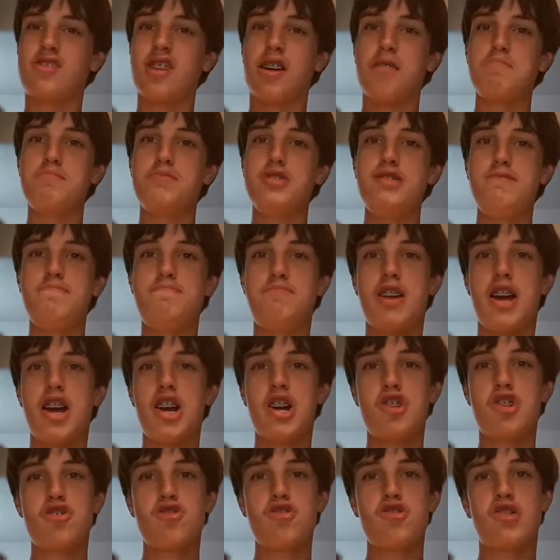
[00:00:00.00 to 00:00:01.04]
"Gummy
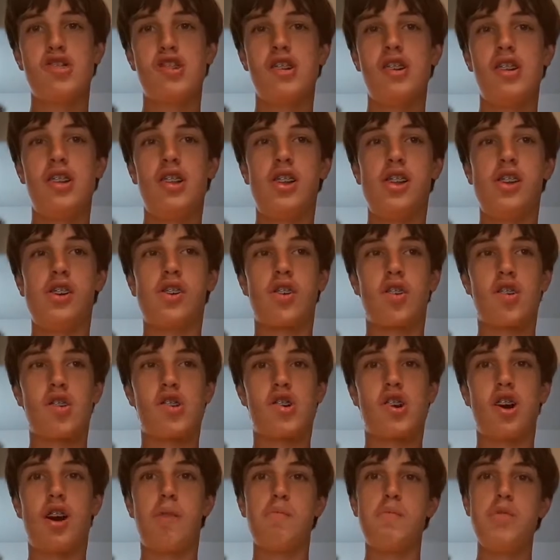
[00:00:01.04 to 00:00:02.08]
bear,
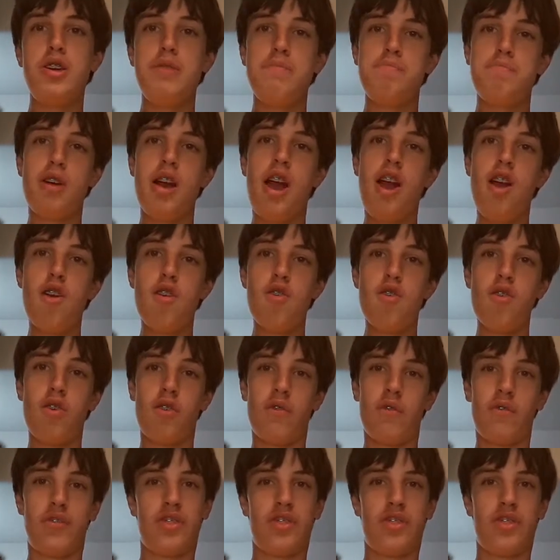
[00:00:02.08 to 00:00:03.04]
gummy bear."